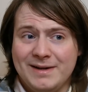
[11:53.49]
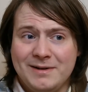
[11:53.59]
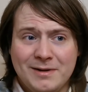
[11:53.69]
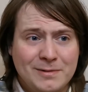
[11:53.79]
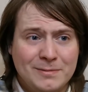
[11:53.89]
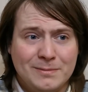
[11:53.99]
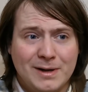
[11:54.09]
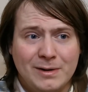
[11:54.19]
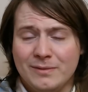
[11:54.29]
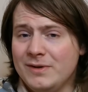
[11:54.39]
And I know
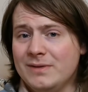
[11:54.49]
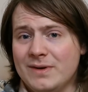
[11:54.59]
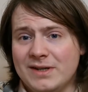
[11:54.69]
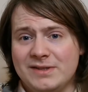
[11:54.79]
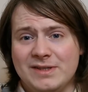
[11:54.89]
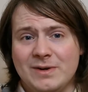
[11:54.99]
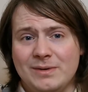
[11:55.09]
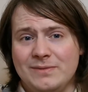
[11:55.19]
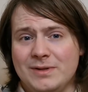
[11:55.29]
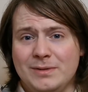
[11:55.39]
a lot of universities
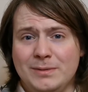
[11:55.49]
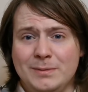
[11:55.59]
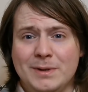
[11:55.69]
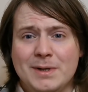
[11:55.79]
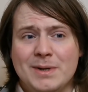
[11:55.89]
kind of do